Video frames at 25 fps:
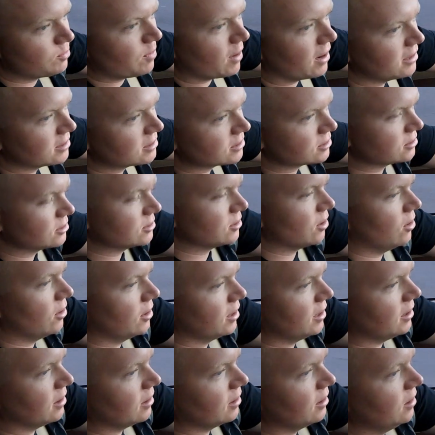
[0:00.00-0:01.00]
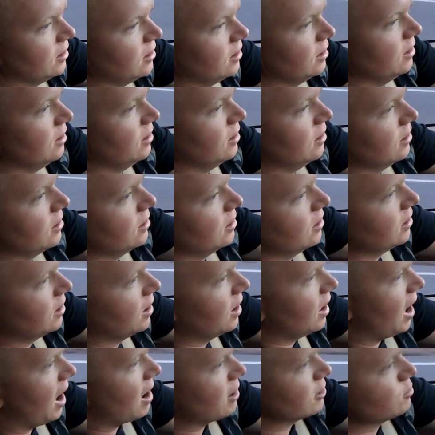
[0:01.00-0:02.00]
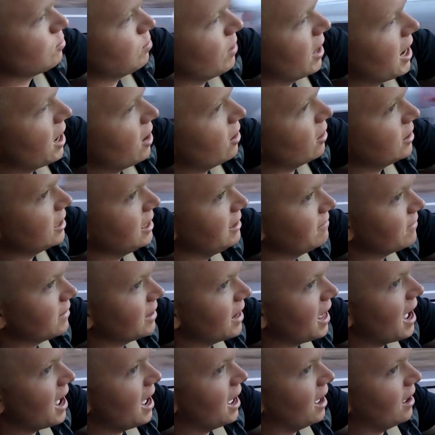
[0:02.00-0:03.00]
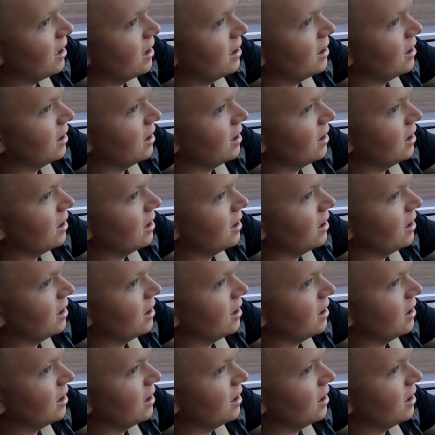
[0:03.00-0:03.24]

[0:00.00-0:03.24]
spacers on here. I was planning on leaving that